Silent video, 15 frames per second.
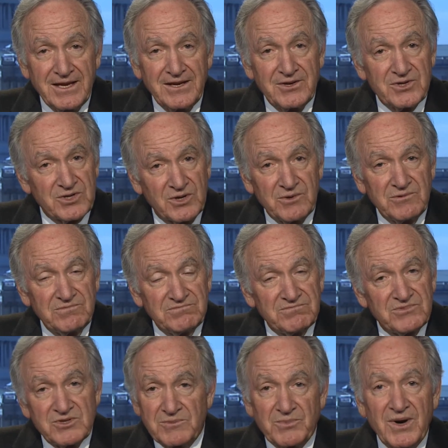So,
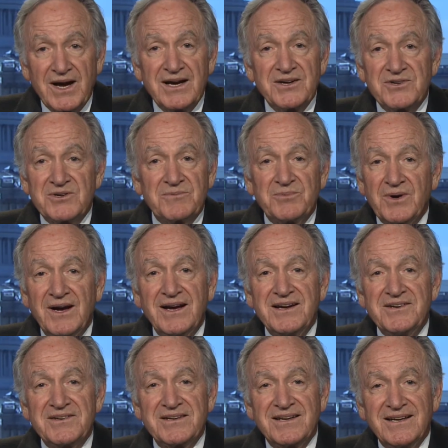surprise,
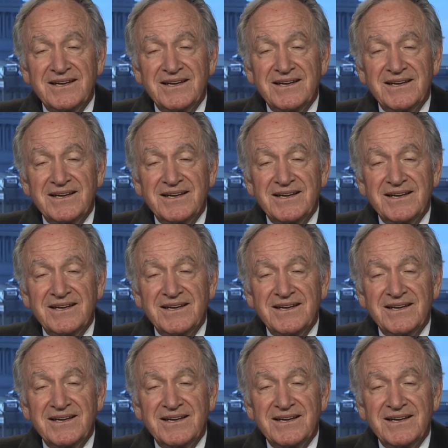surprise,